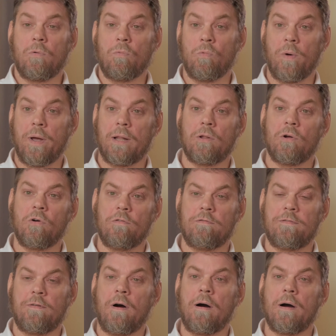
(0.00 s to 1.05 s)
well or
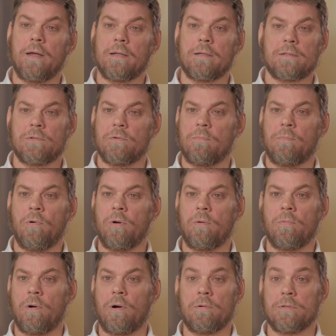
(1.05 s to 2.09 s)
fine to a
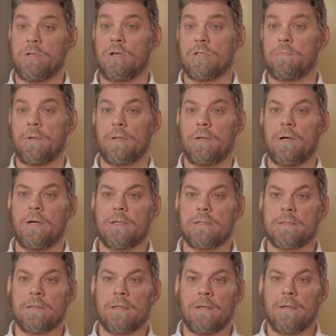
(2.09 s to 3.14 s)
point where I was
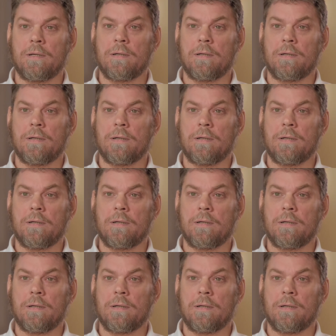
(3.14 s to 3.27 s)
hospitalised.